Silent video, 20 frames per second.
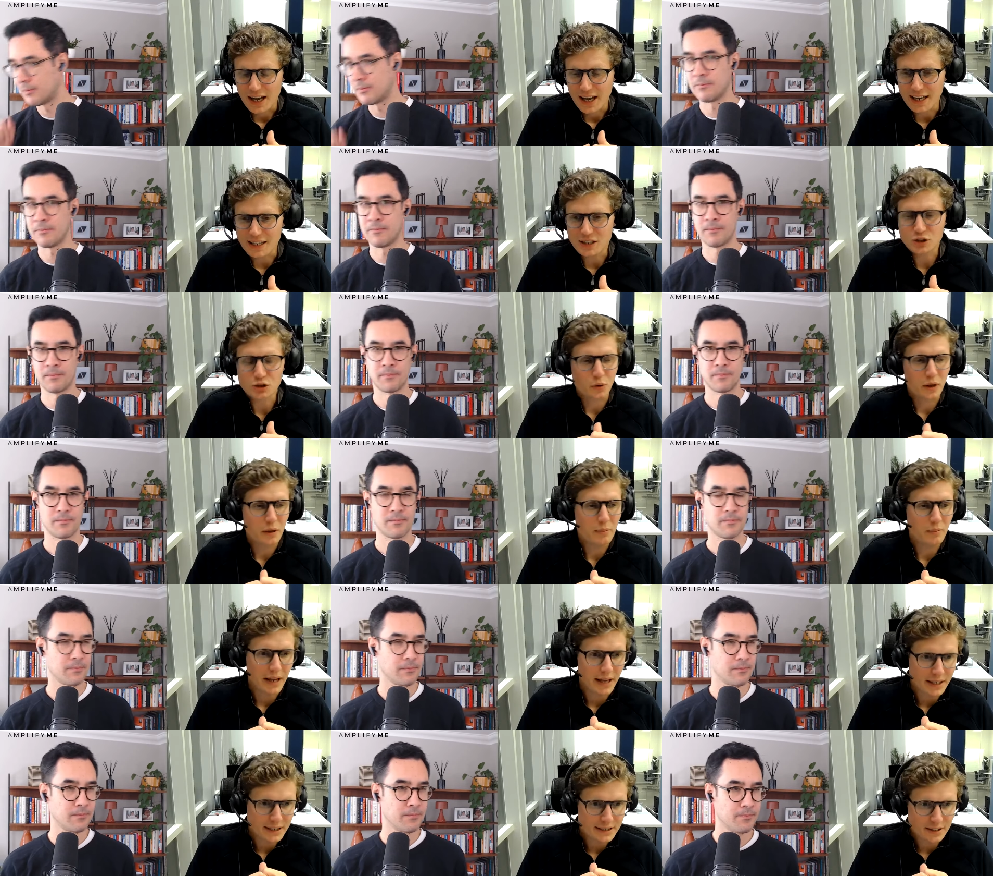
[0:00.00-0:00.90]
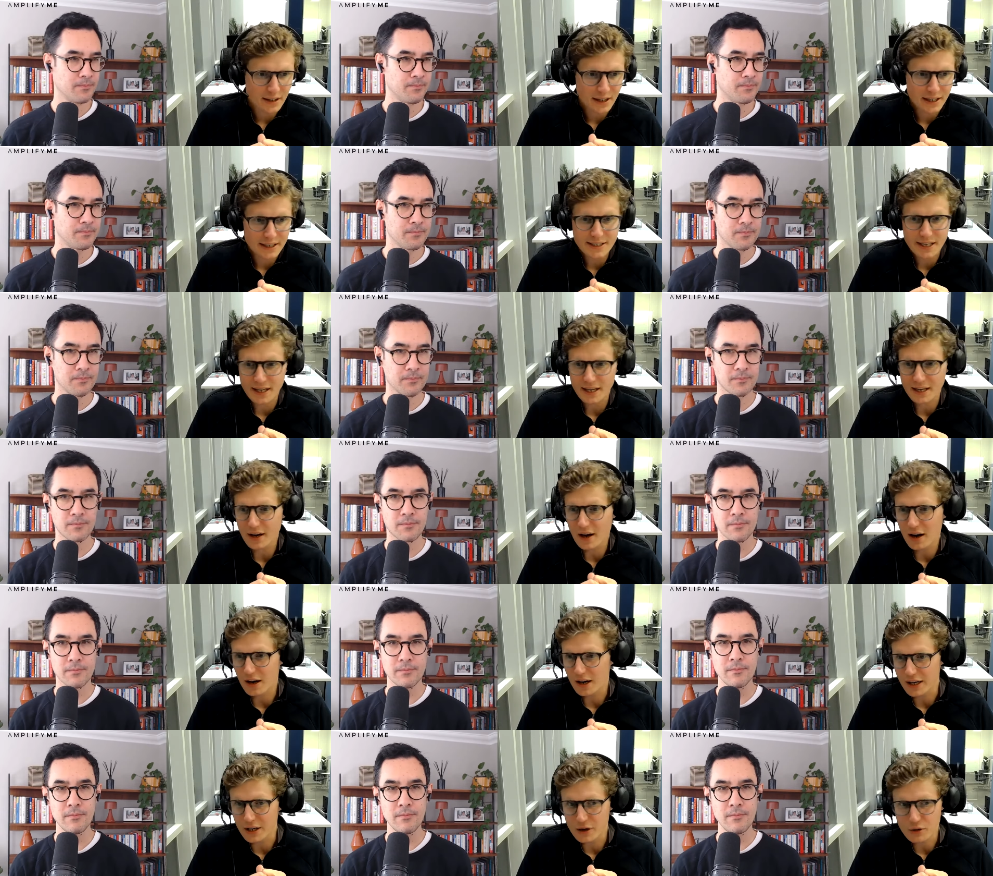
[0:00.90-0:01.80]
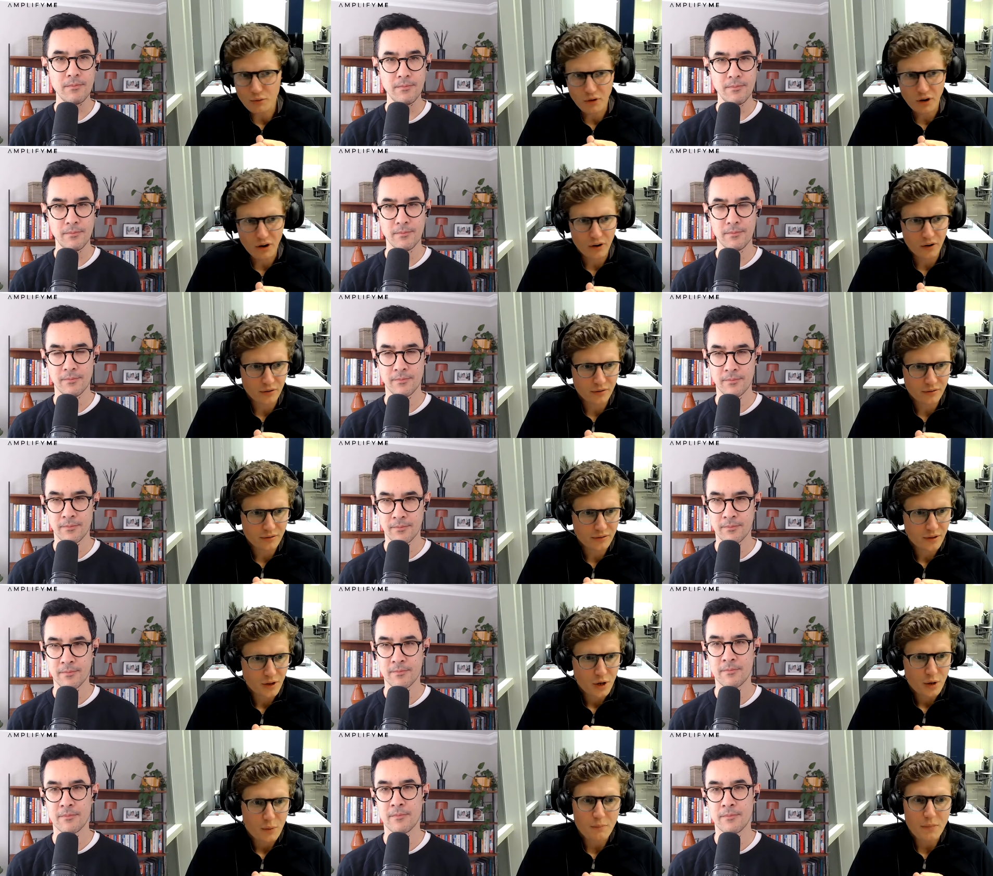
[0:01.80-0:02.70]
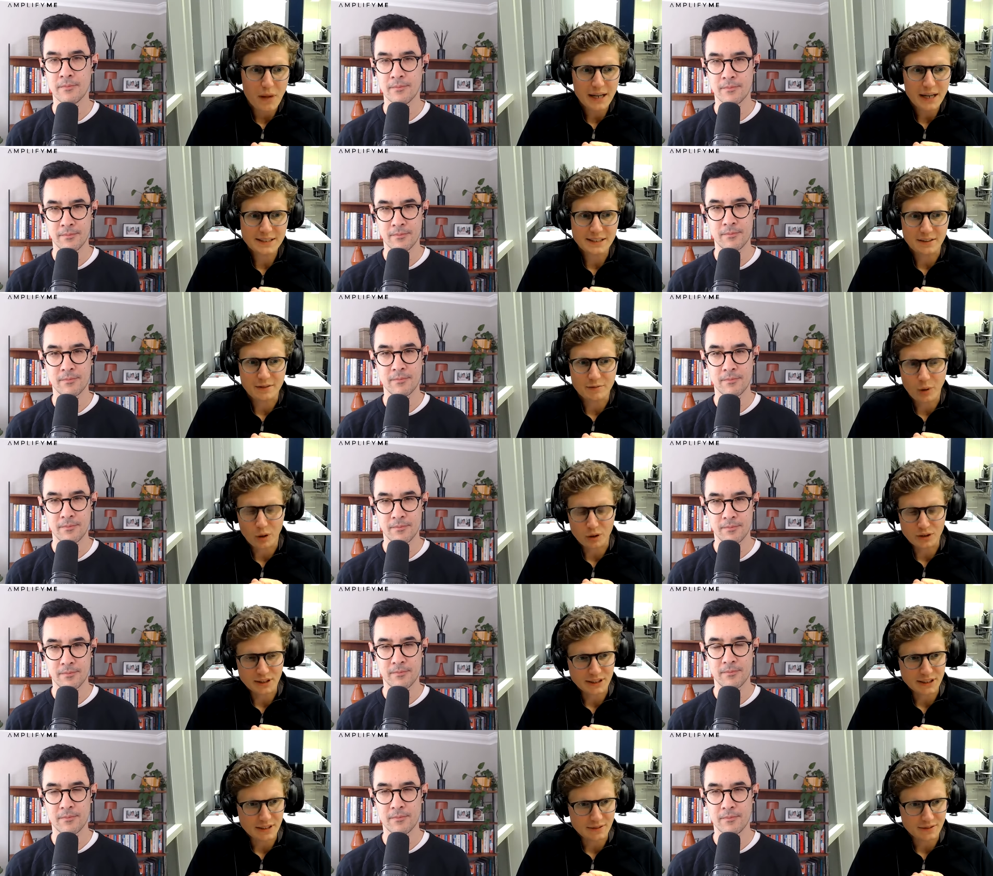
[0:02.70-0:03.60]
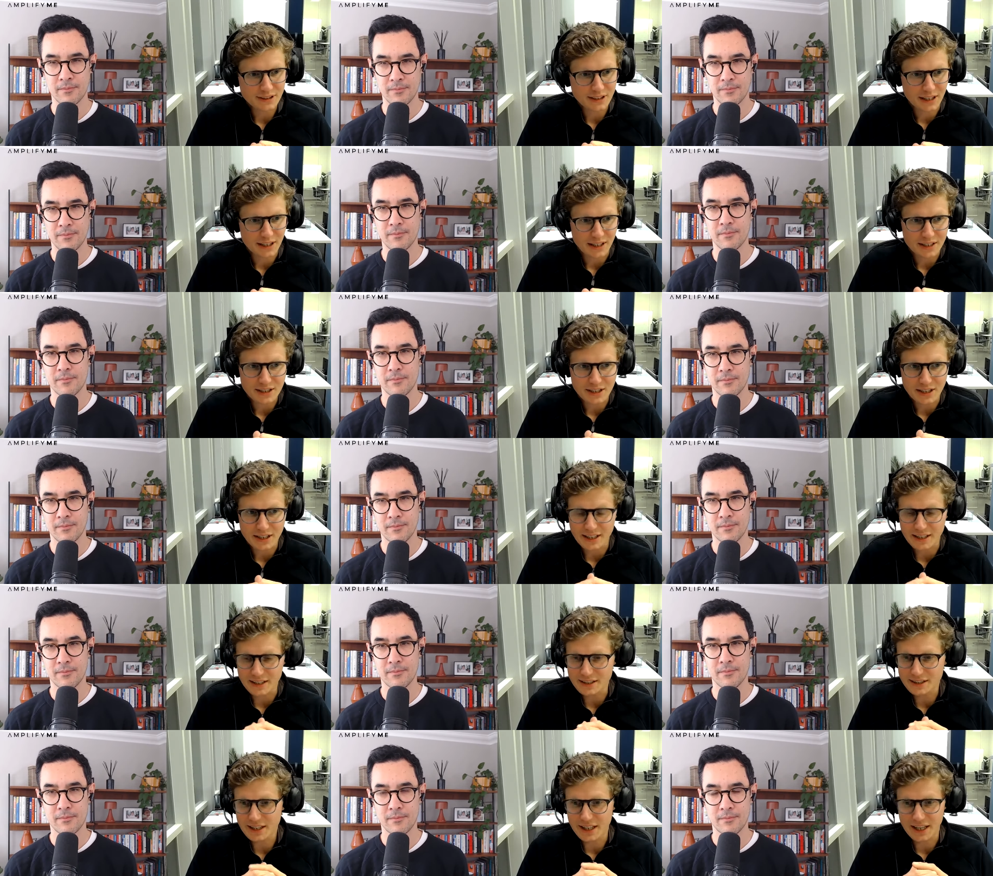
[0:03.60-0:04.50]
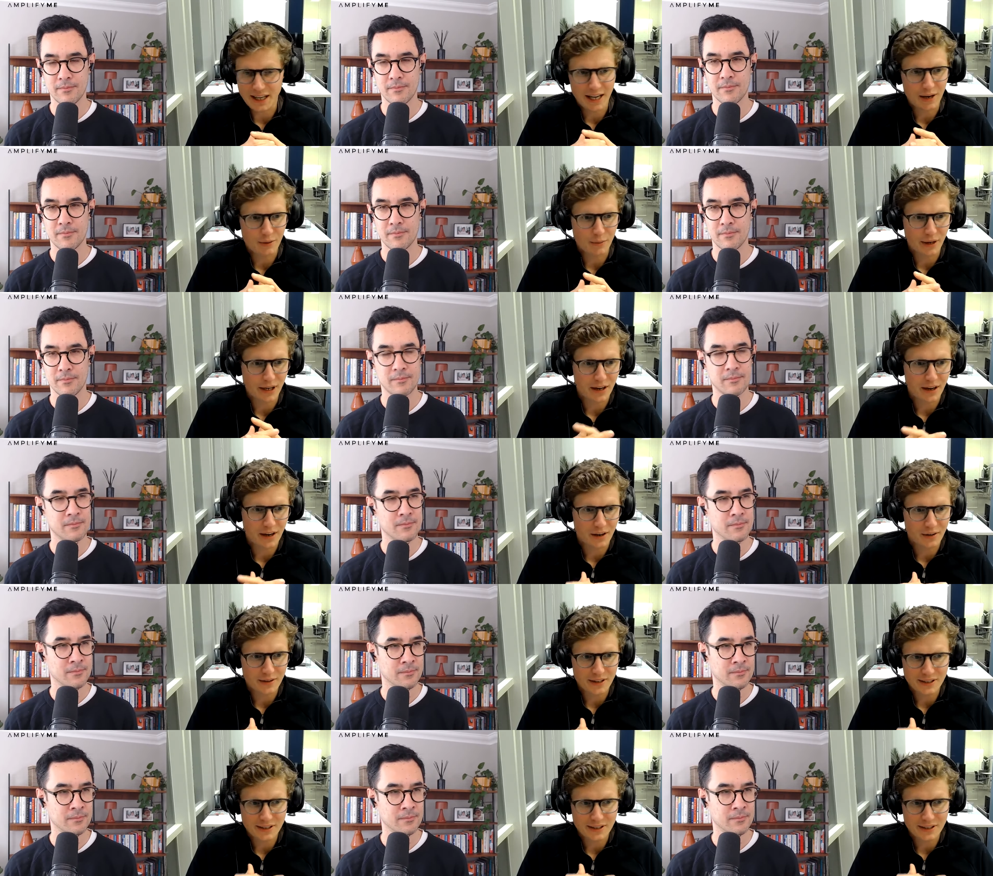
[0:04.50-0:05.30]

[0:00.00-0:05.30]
Speaker 1: extremely exciting, high growth, massive positive synergies, here we go,